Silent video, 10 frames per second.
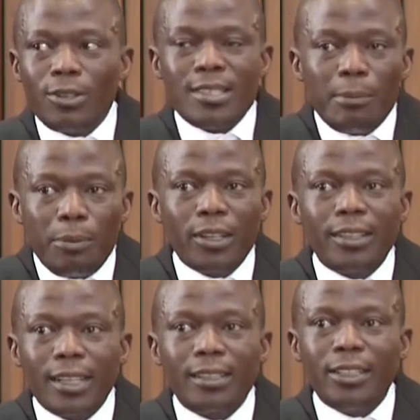or
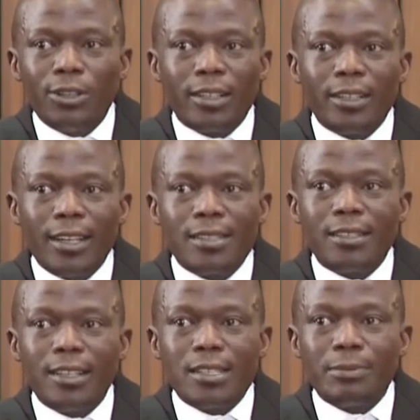support that theory
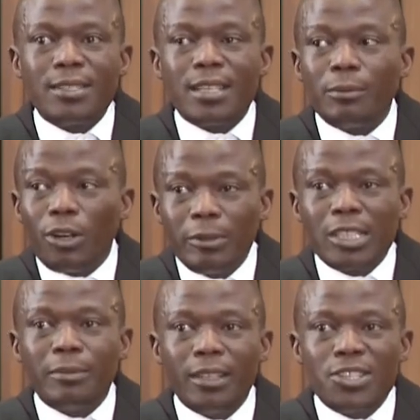that there has been some
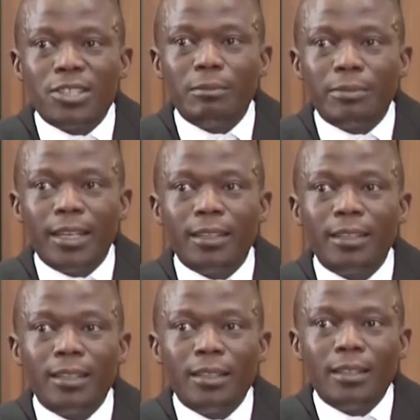contamination
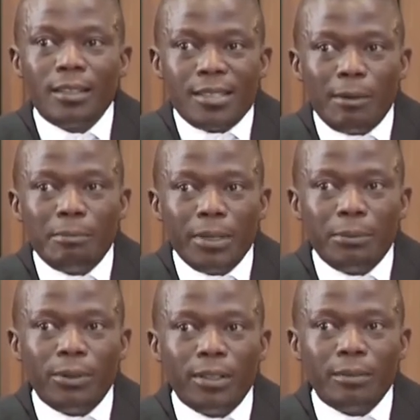by some
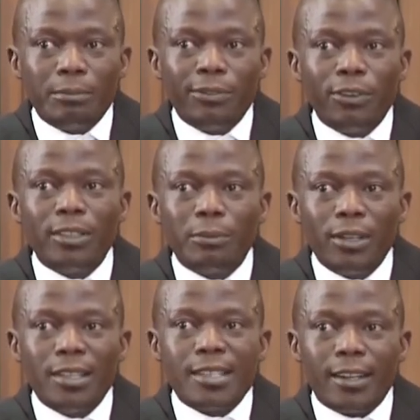people before the
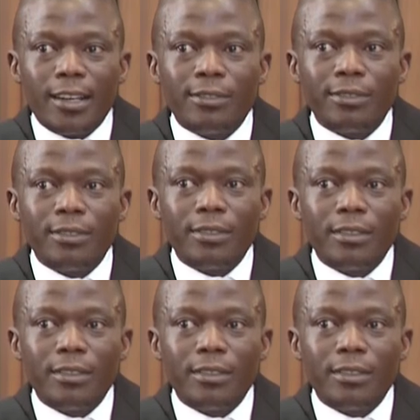police arrived.